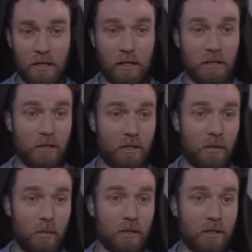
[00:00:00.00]
I'd not
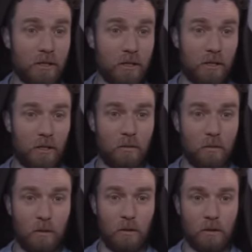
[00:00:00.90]
done one since the Clone
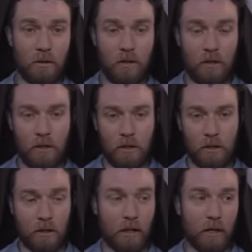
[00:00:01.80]
Wars
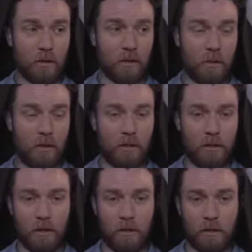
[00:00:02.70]
to get out of a speeding
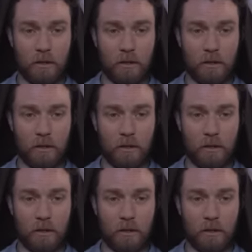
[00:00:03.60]
ticket.